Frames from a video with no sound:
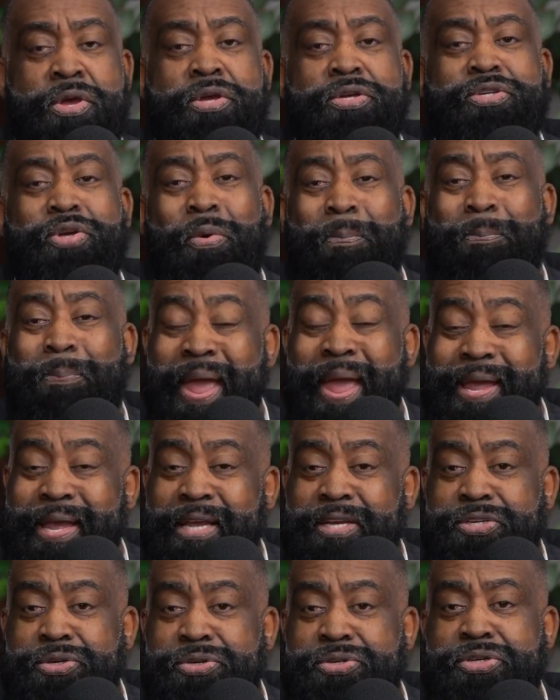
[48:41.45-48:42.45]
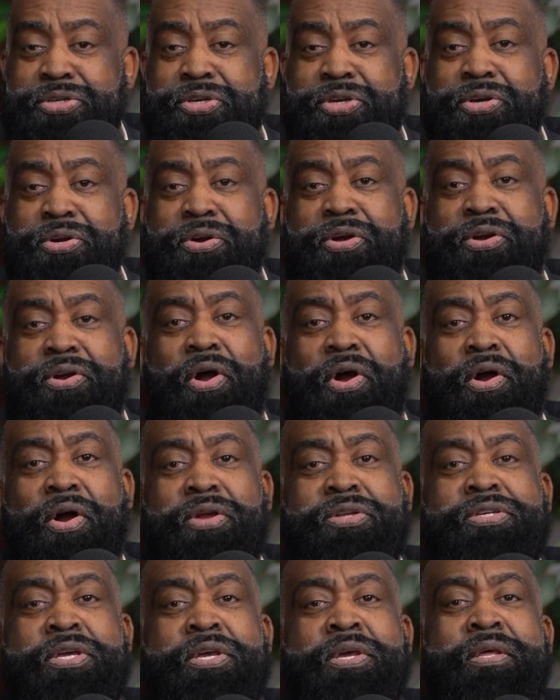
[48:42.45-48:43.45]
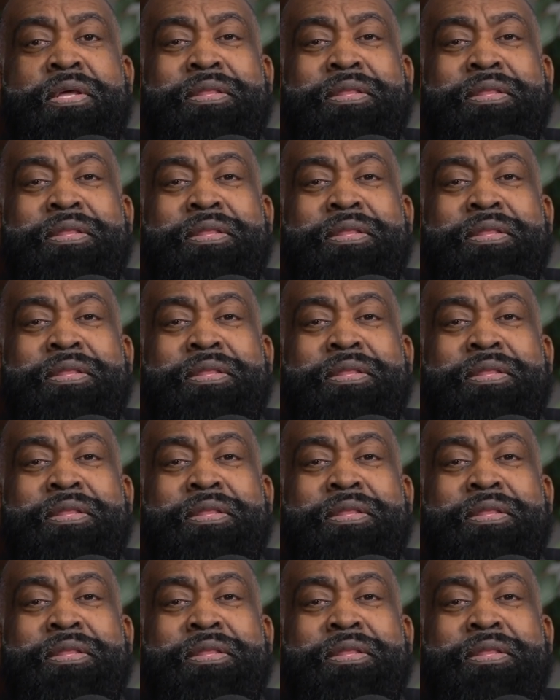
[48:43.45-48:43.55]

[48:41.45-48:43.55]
So bank issued secured cards,